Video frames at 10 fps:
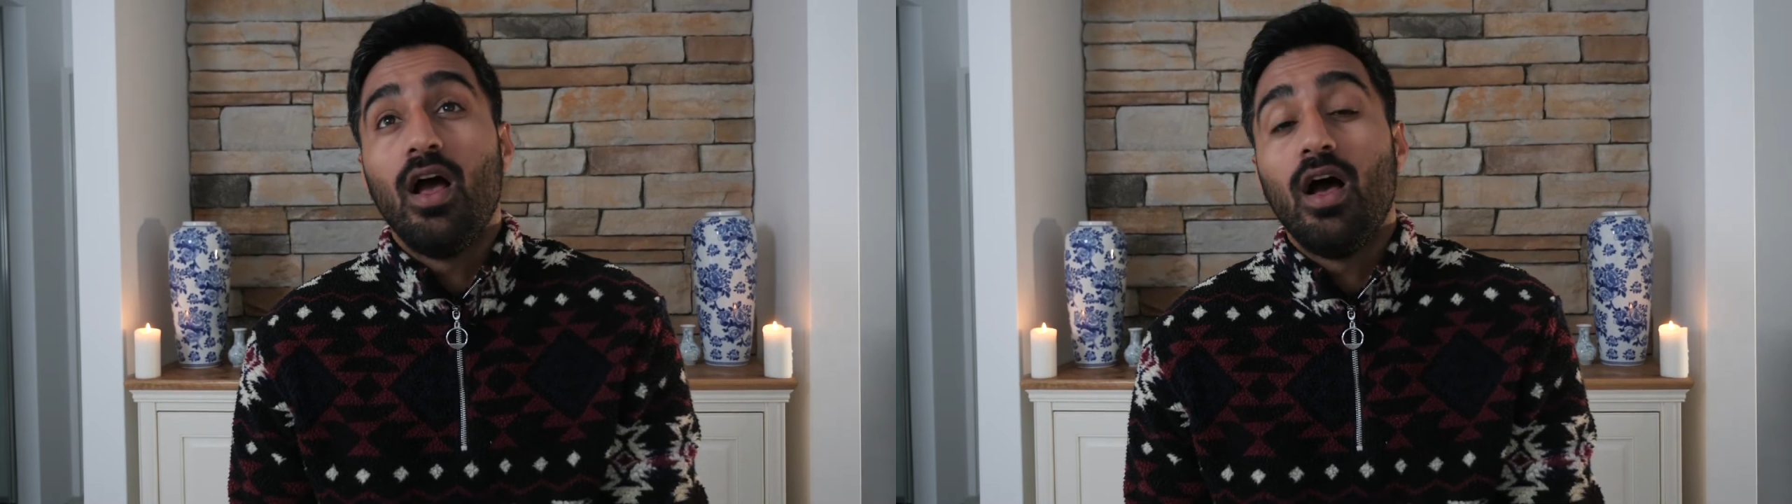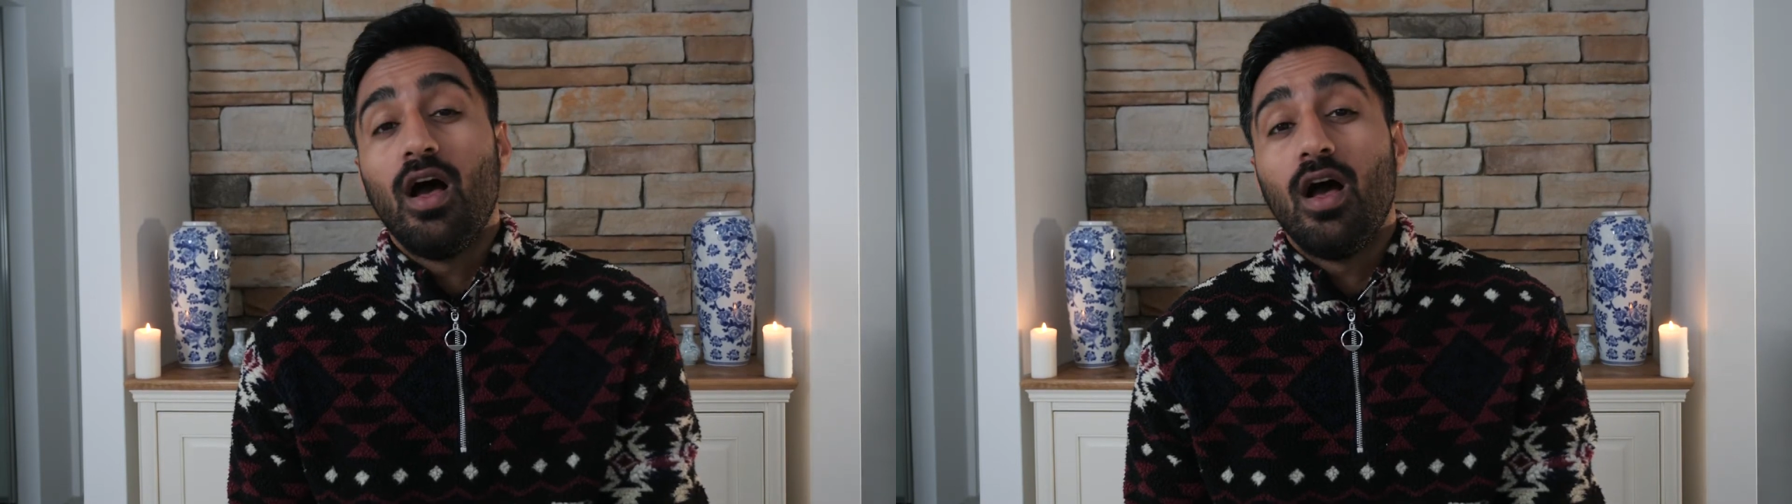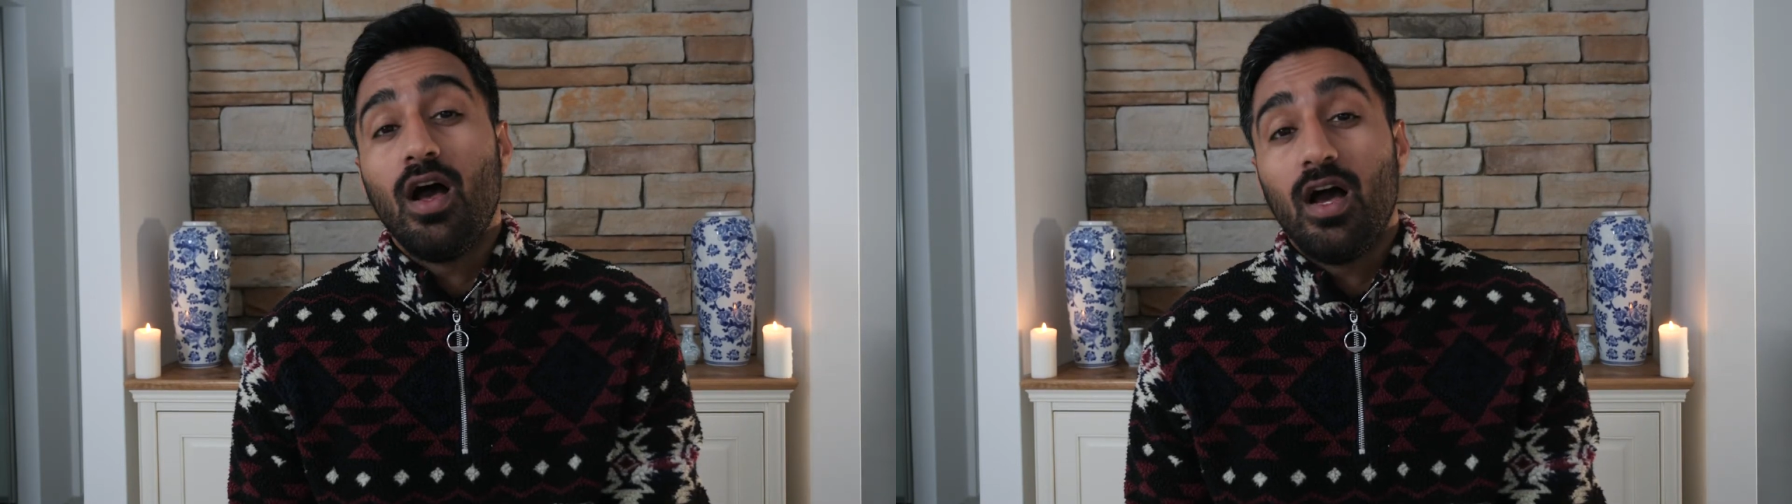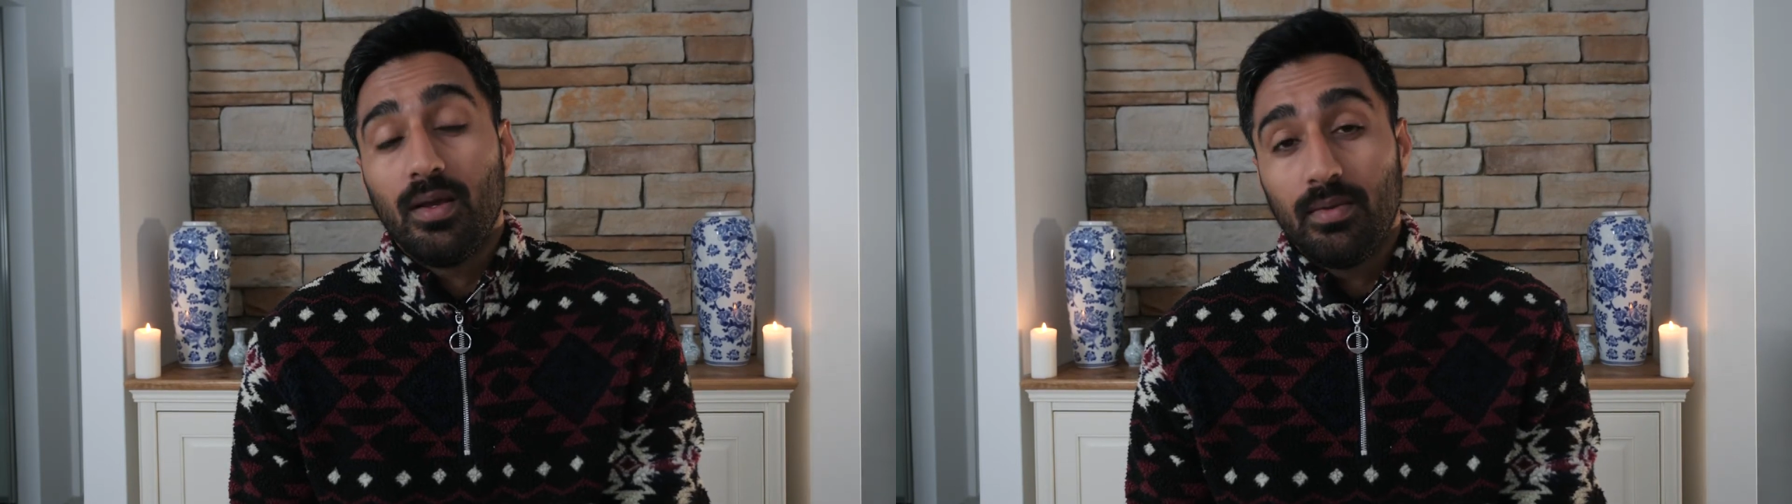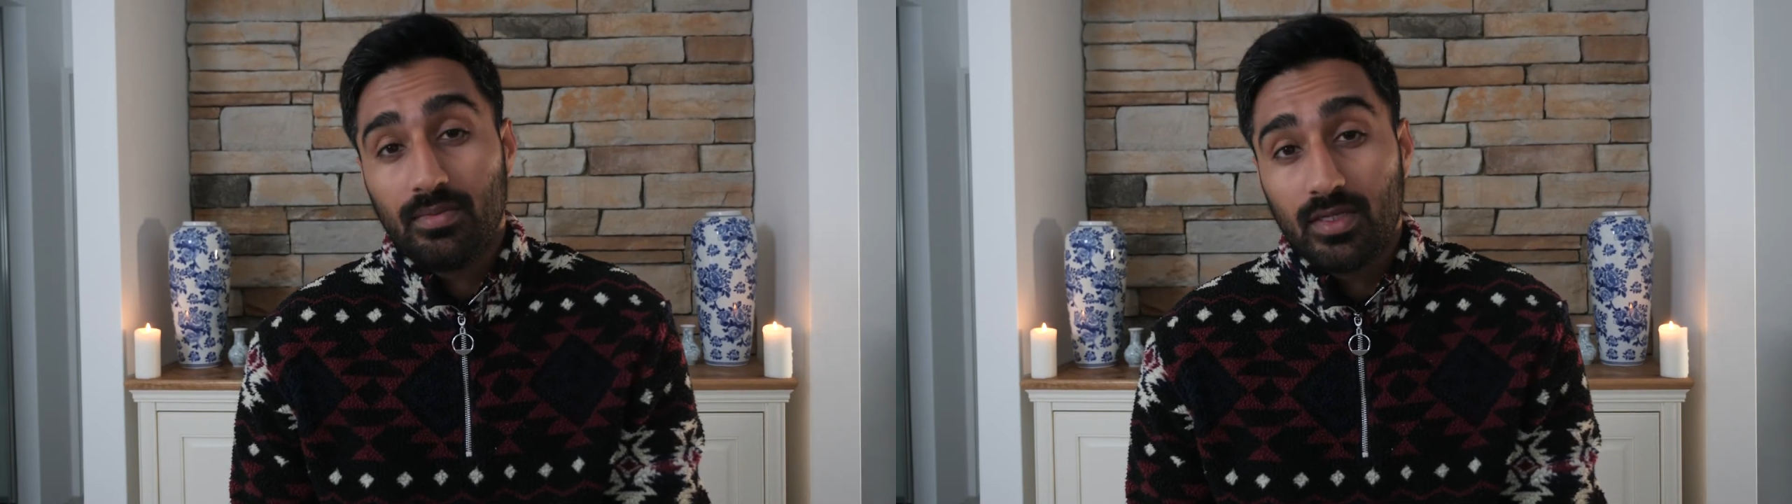
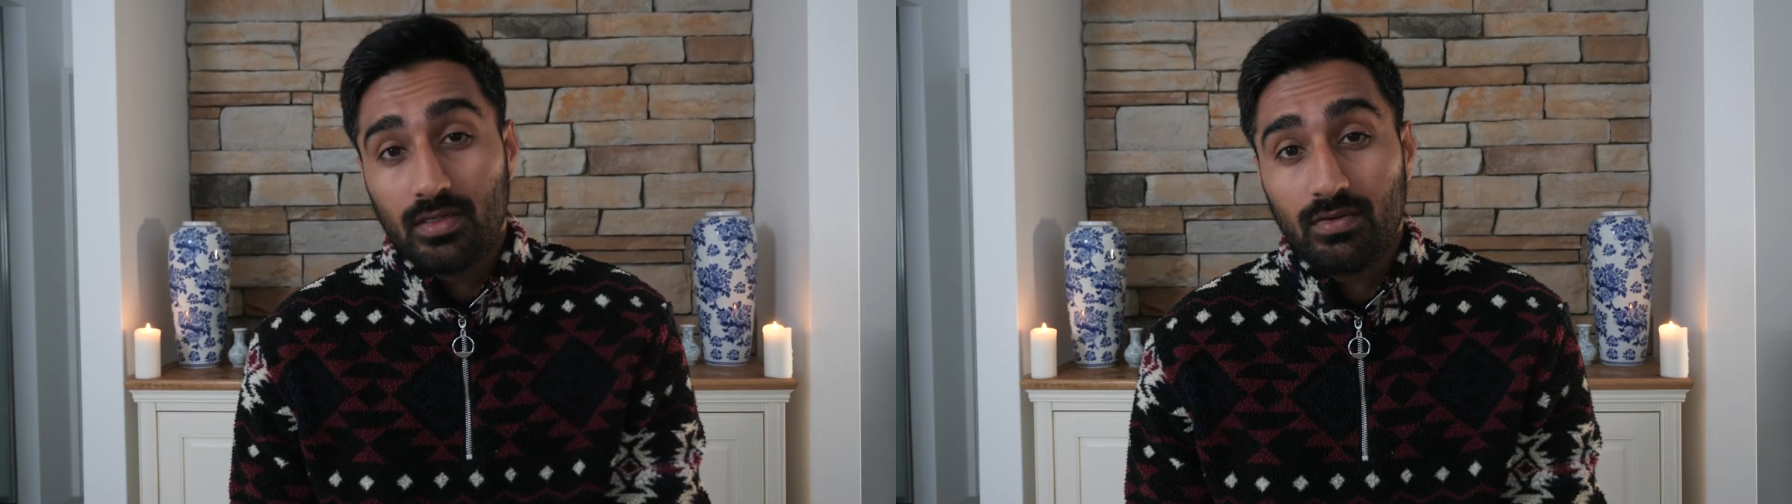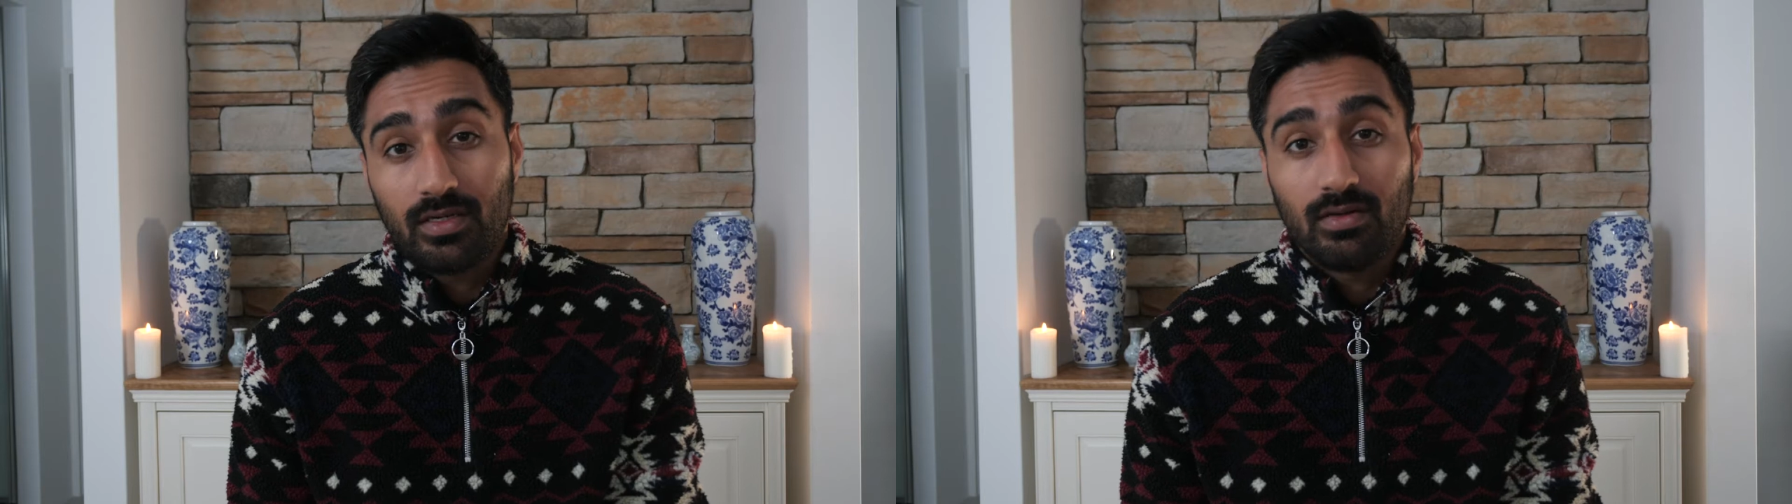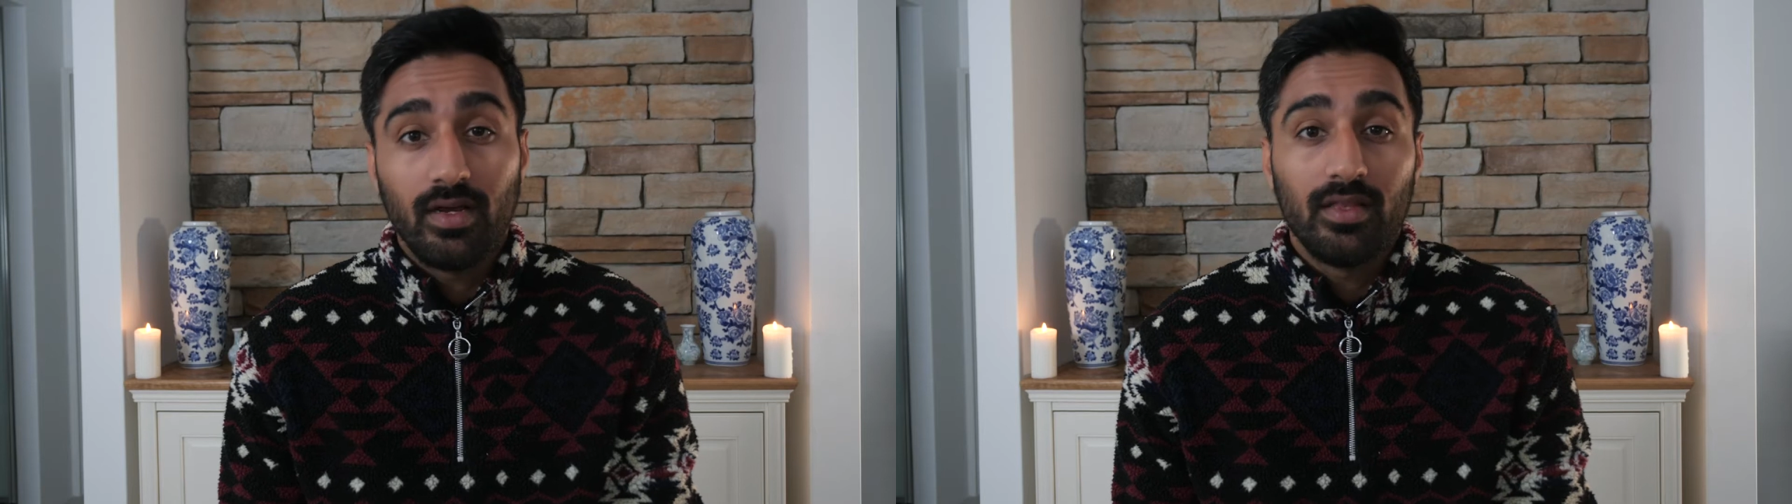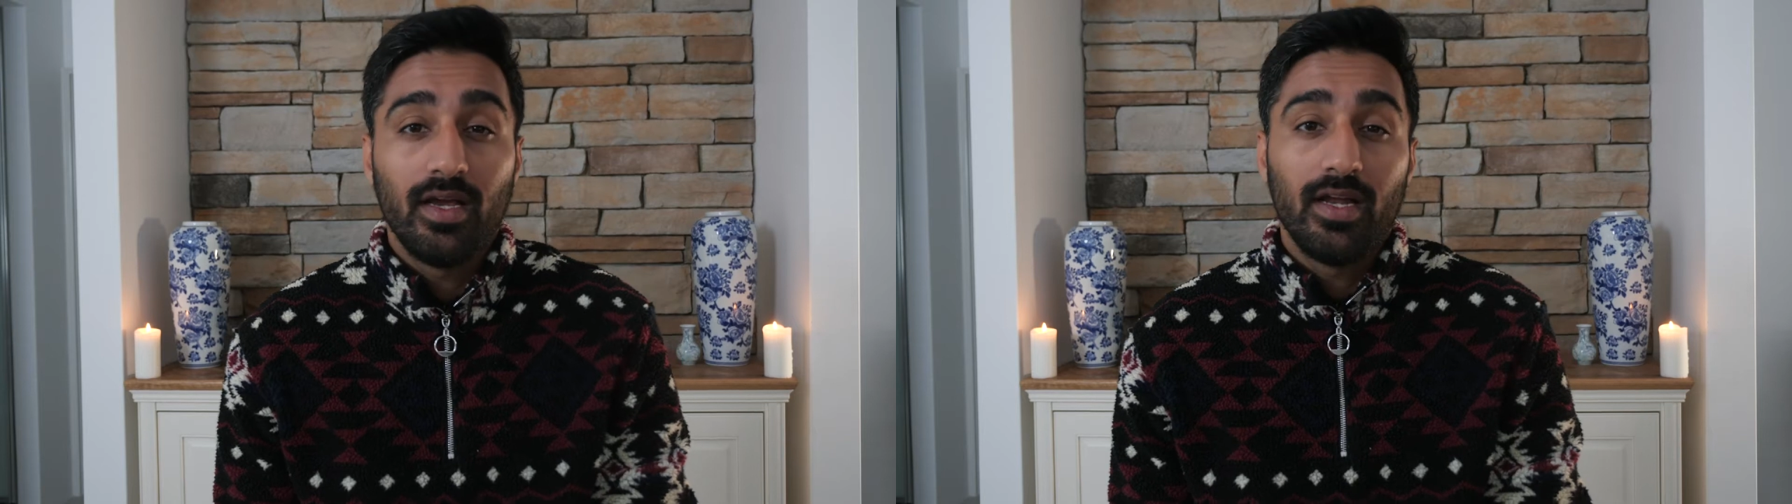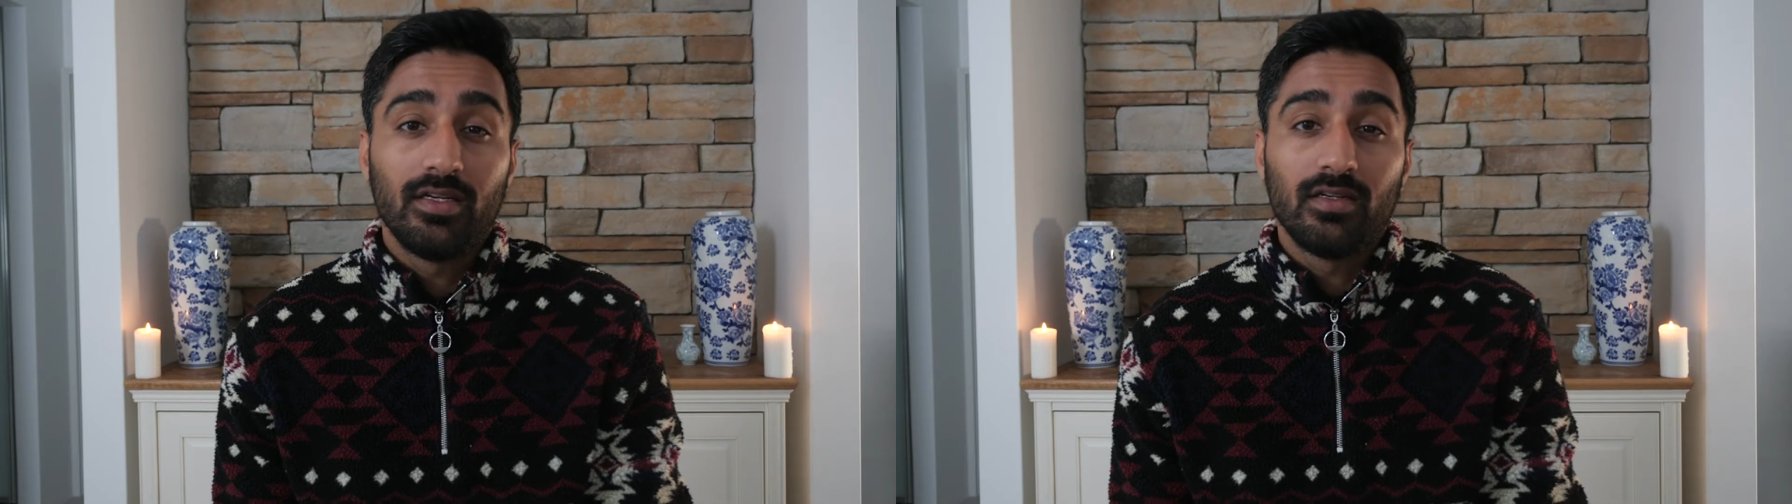I'm the director and
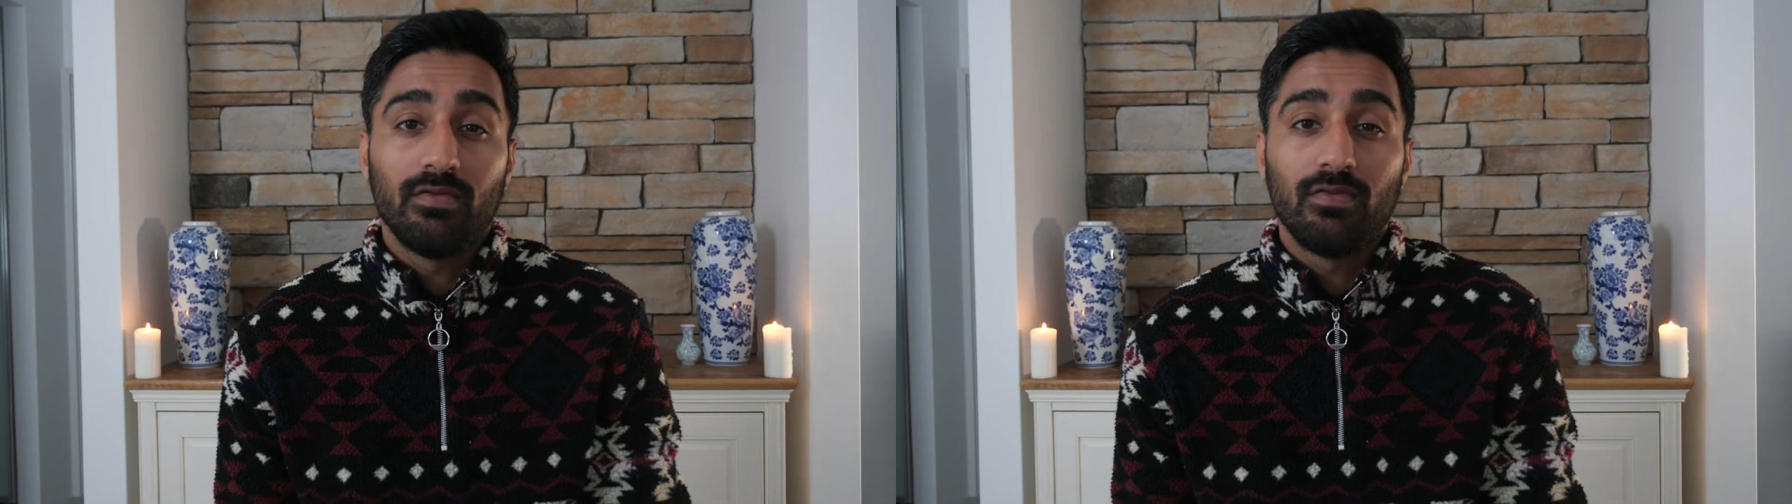the editor